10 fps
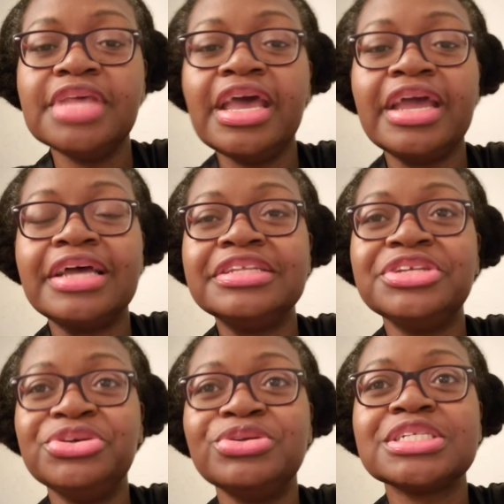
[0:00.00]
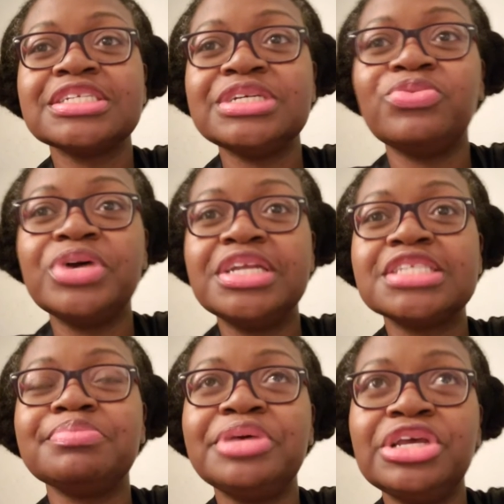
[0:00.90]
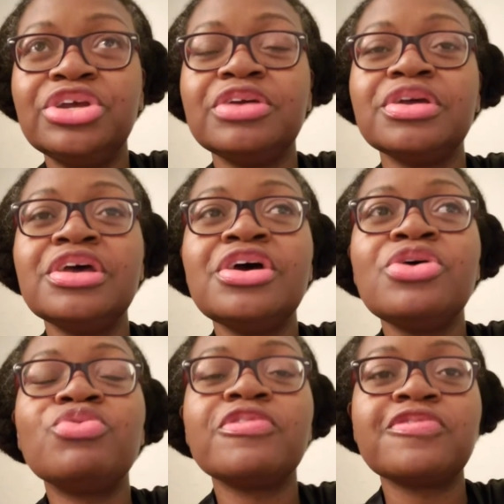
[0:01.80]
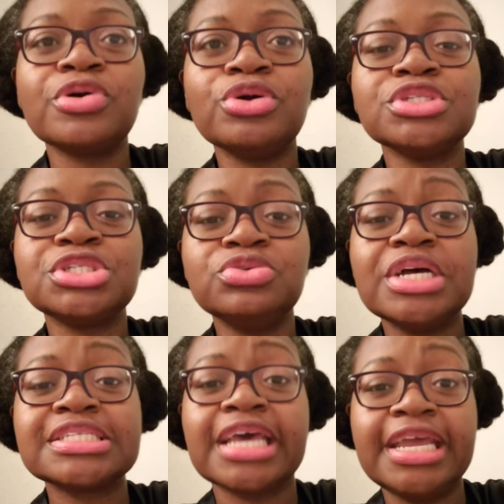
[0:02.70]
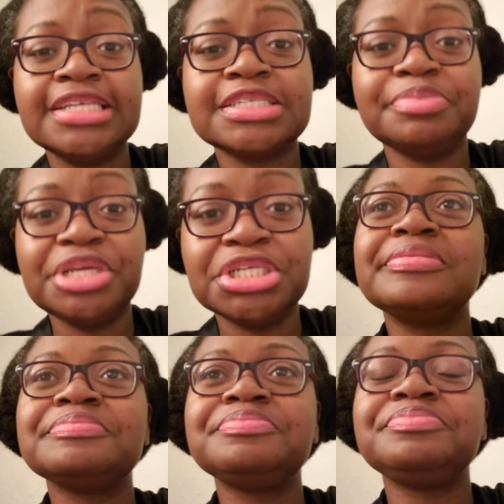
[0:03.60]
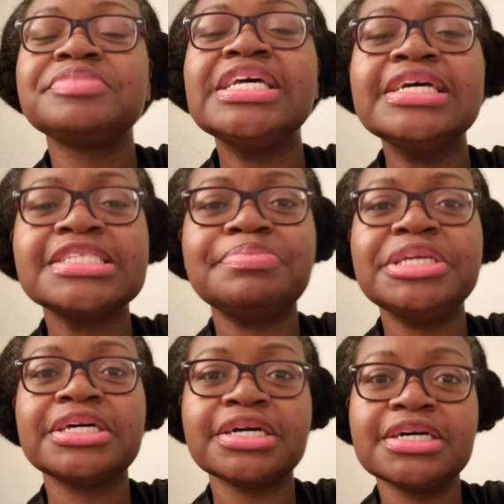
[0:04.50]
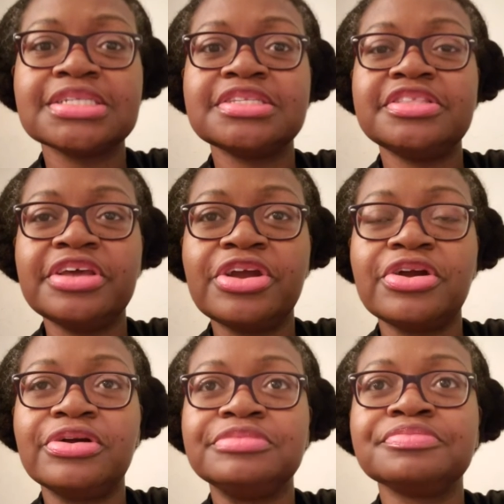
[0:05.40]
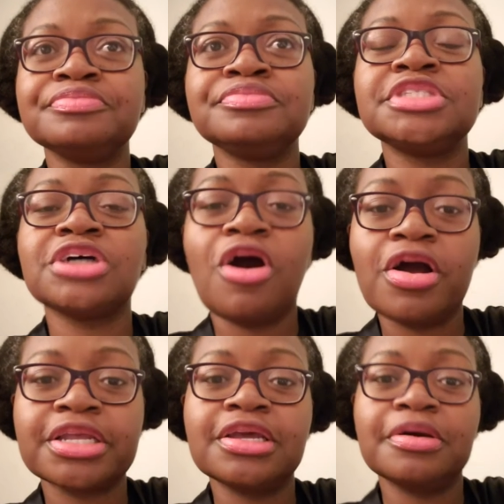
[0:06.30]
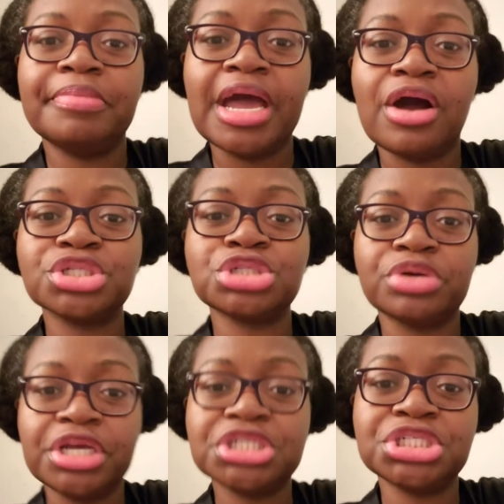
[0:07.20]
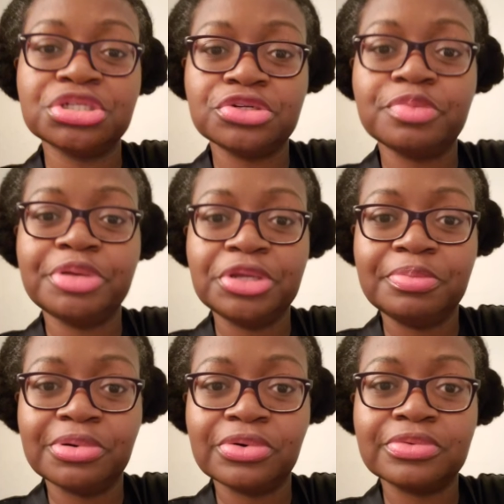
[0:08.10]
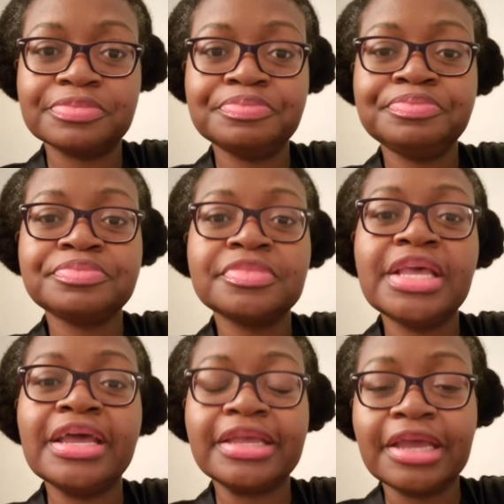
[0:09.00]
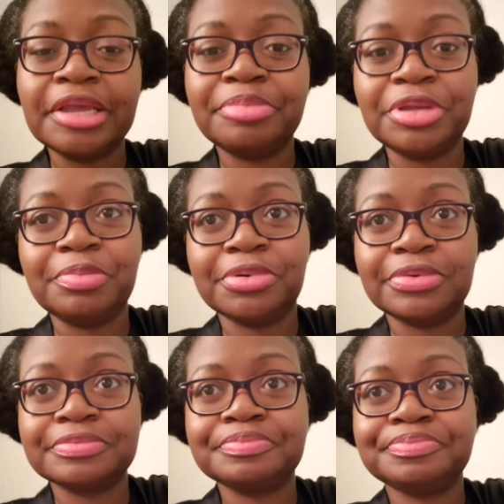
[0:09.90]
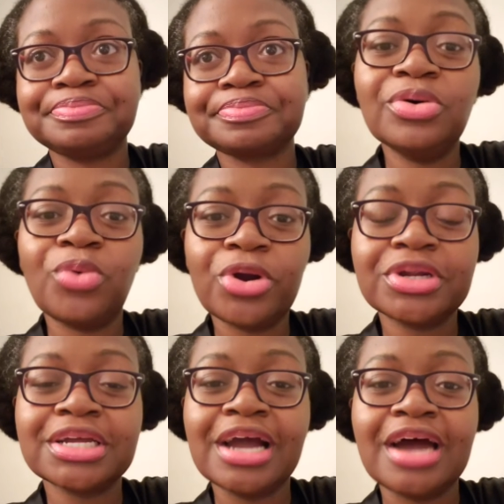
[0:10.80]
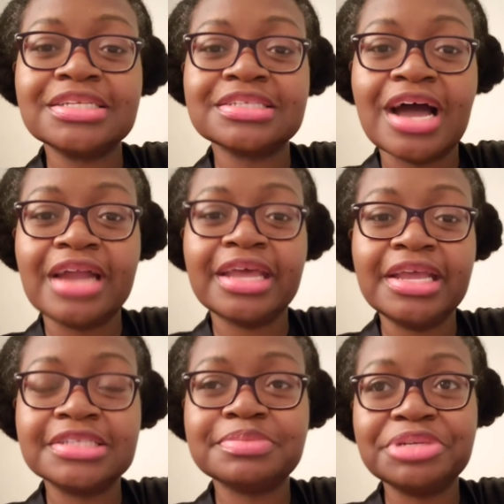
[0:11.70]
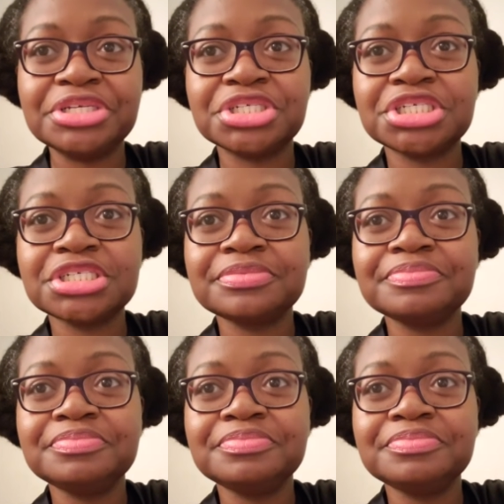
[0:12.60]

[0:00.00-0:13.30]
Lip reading: And usually, when it's being referred to as hate speech, it's because they're talking about transgender people and gay people. The word of God is not hate speech.